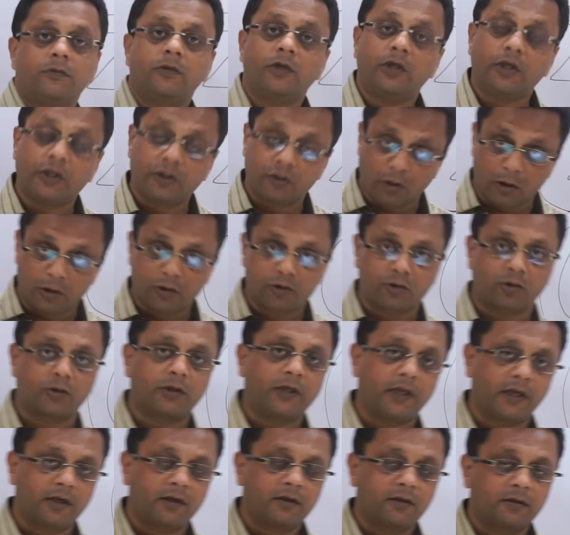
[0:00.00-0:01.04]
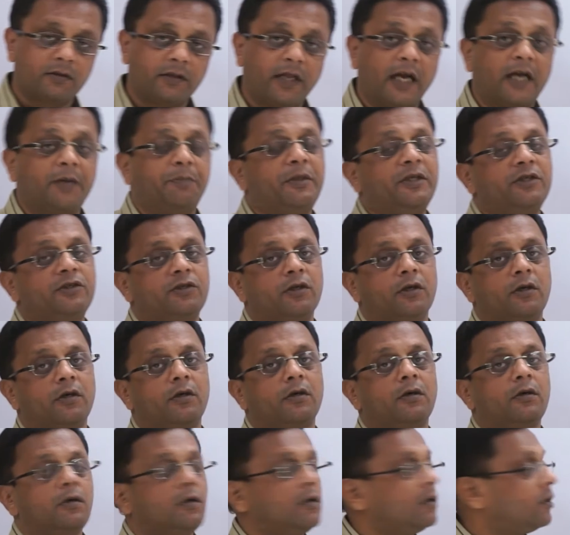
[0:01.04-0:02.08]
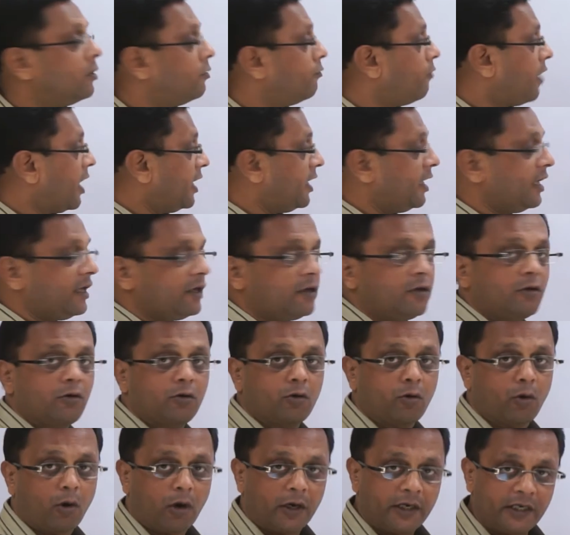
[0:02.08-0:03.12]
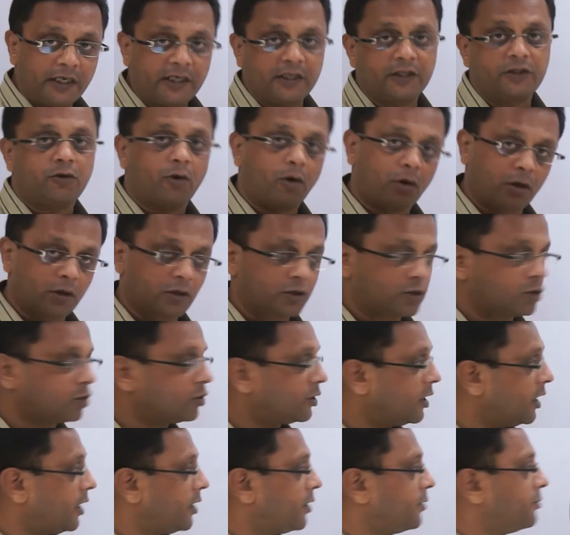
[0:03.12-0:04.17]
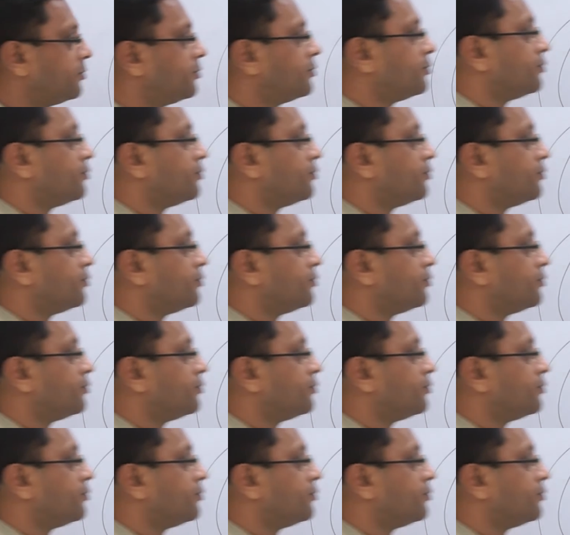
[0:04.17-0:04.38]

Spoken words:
is also there, that means a winding coil is also there,